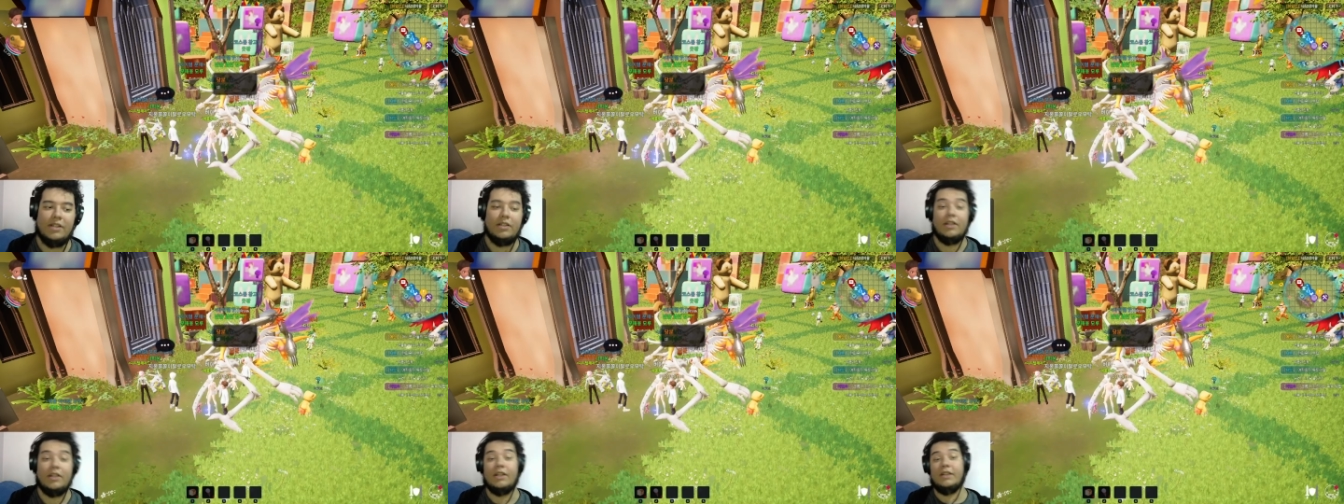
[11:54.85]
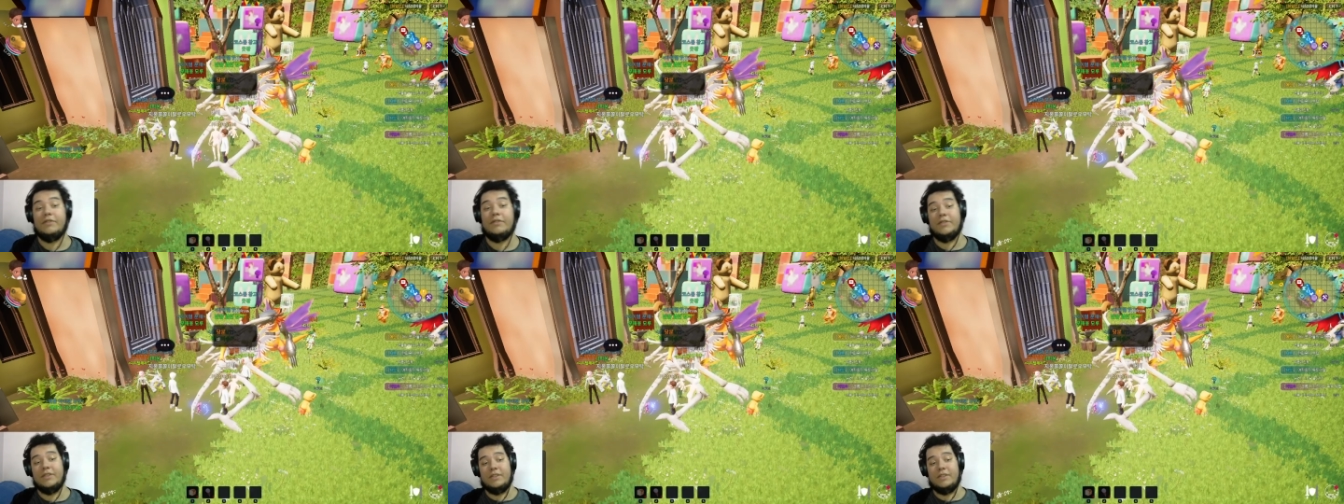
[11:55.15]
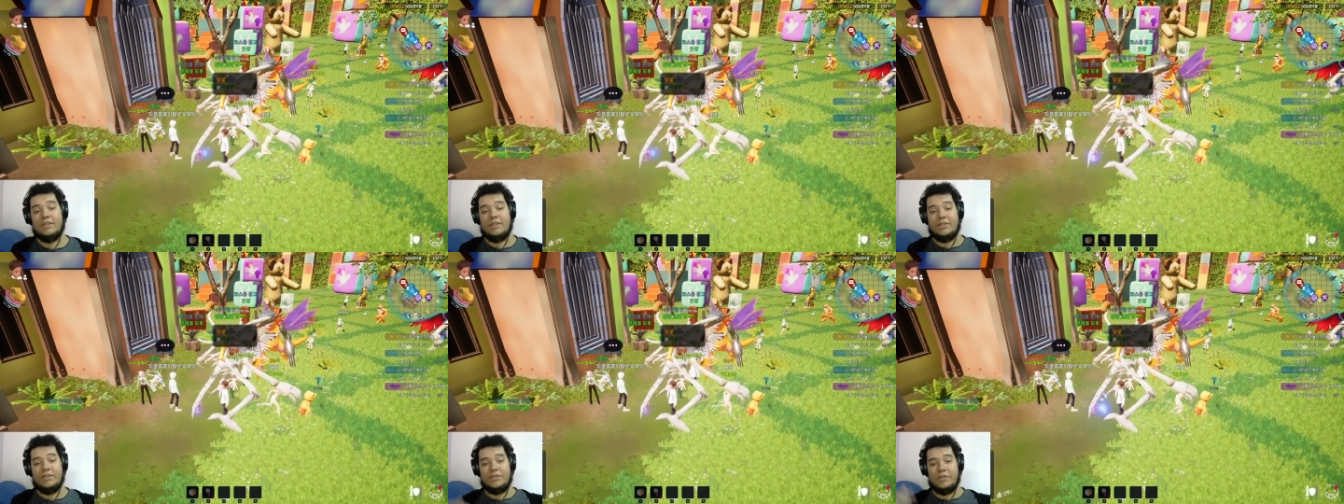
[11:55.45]
The link
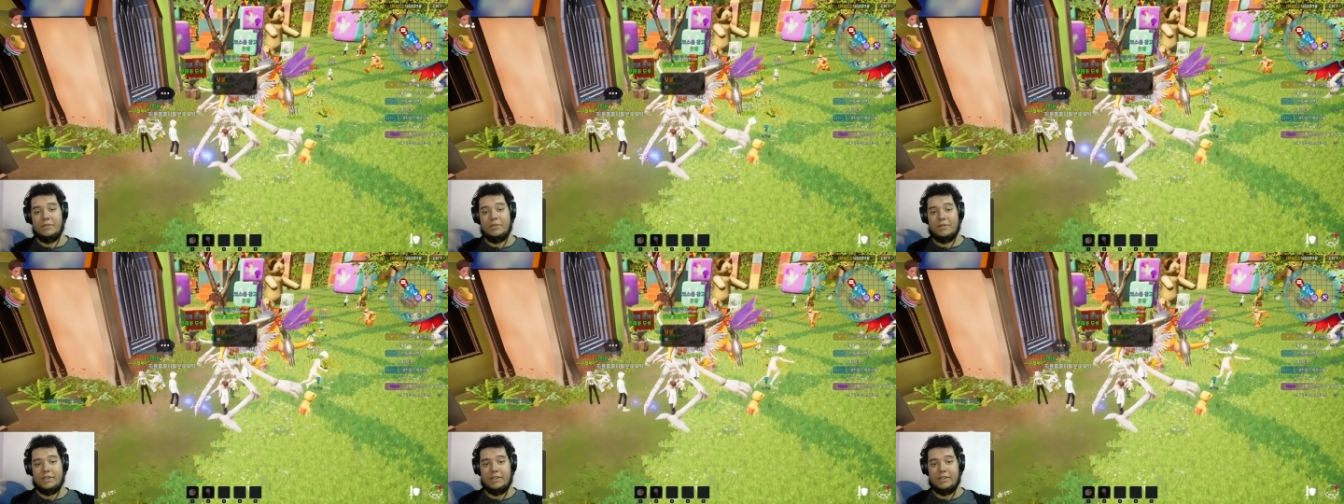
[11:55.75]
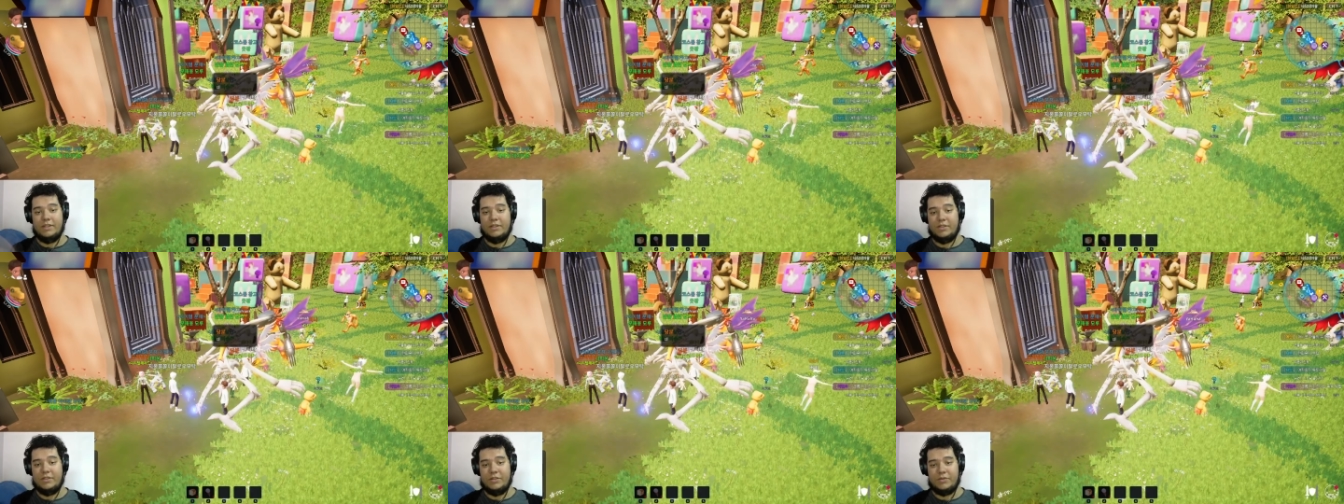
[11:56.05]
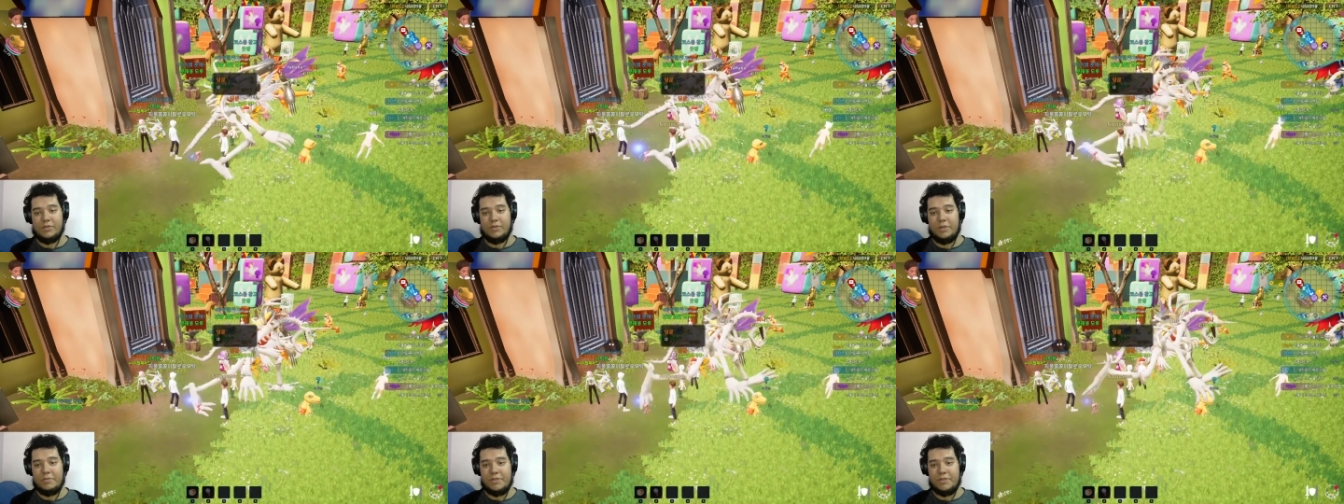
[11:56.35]
for the streams in the
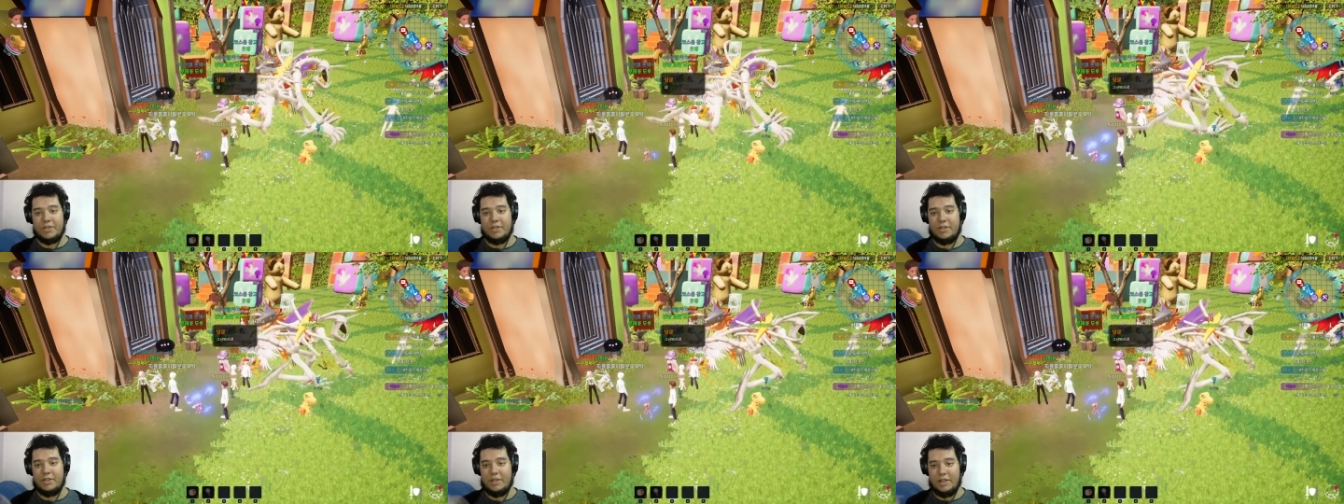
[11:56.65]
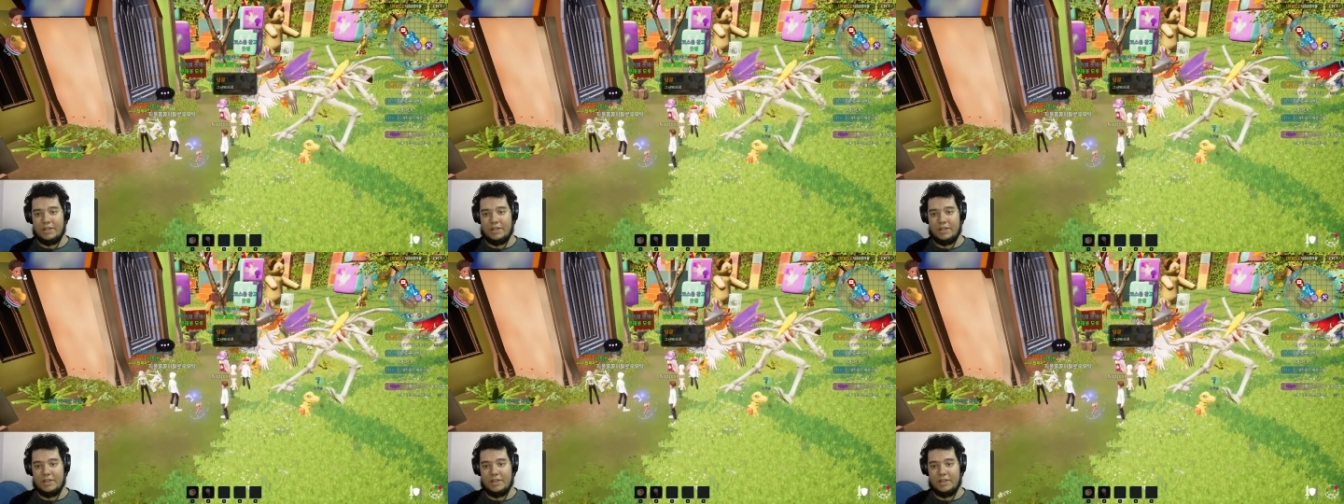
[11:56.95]
description,